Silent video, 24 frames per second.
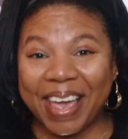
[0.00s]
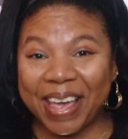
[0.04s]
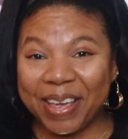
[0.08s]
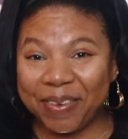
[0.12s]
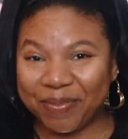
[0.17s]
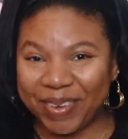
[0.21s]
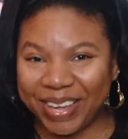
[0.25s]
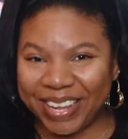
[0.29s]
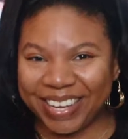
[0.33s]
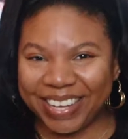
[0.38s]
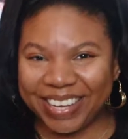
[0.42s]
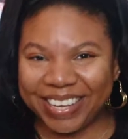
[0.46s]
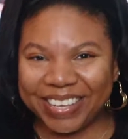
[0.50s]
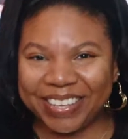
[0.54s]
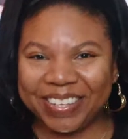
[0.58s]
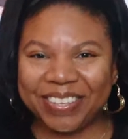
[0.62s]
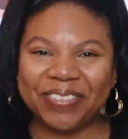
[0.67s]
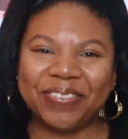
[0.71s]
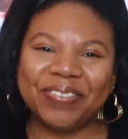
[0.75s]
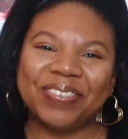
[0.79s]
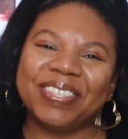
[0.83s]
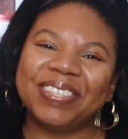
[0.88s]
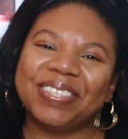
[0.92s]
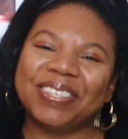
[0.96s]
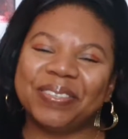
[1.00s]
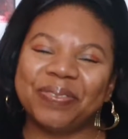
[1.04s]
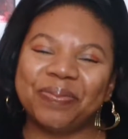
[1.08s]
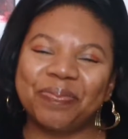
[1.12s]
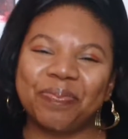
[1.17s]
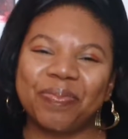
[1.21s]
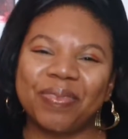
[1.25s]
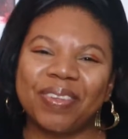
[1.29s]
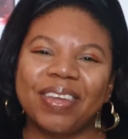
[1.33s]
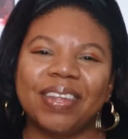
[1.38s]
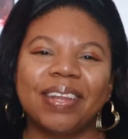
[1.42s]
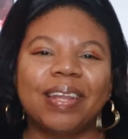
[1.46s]
Hey my loves,
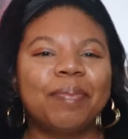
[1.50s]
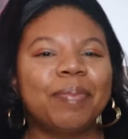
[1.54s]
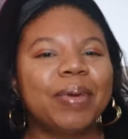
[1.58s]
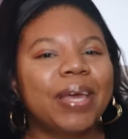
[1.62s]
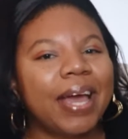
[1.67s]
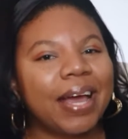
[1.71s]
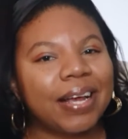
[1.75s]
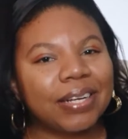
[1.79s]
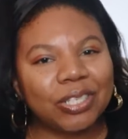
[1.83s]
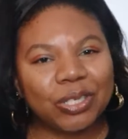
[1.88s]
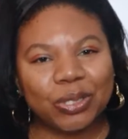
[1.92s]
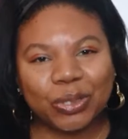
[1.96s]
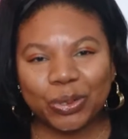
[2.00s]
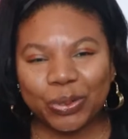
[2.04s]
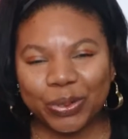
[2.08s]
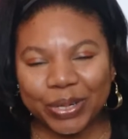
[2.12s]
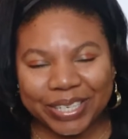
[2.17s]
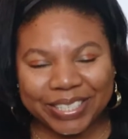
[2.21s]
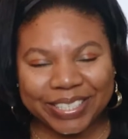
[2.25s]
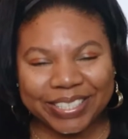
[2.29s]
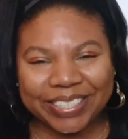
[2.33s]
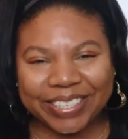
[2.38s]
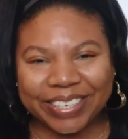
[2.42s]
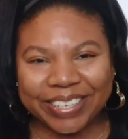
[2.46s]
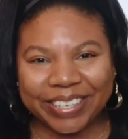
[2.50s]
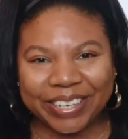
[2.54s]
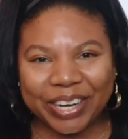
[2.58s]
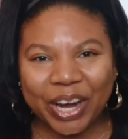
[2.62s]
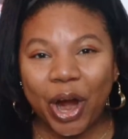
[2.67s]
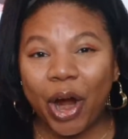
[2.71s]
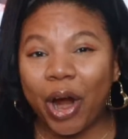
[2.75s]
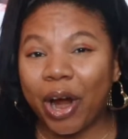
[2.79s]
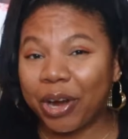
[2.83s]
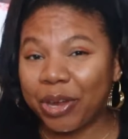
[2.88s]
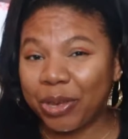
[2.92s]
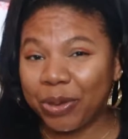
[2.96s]
let me ask you a question.
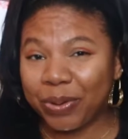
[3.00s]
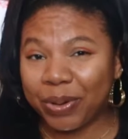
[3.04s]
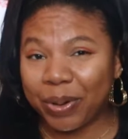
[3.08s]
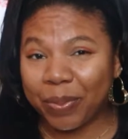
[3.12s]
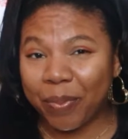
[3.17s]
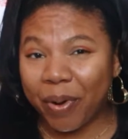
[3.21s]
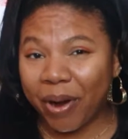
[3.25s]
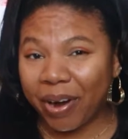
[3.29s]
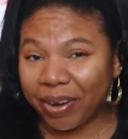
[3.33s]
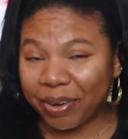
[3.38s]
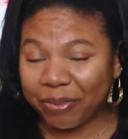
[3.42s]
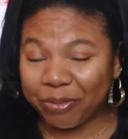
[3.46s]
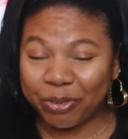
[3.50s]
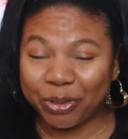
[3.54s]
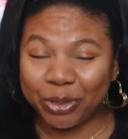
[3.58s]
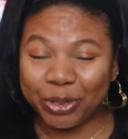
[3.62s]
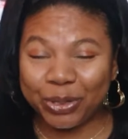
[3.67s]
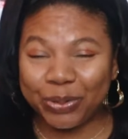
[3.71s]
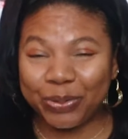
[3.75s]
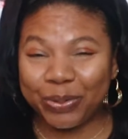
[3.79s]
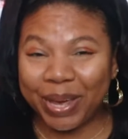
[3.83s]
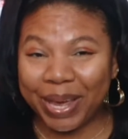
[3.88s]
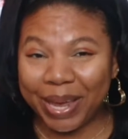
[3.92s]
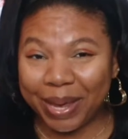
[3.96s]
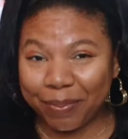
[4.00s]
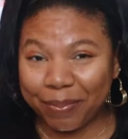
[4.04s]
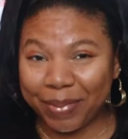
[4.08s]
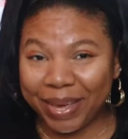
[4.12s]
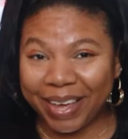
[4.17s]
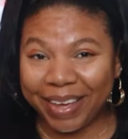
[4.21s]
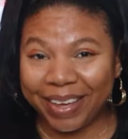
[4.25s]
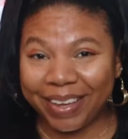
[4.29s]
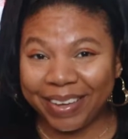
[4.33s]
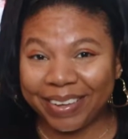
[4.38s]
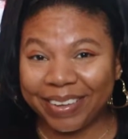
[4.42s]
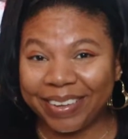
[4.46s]
Are you in the market for a new
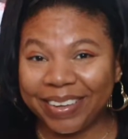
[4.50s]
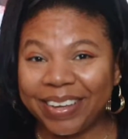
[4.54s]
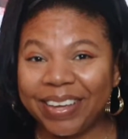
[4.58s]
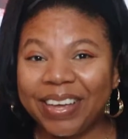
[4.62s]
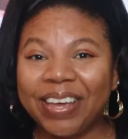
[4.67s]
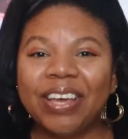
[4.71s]
handbag?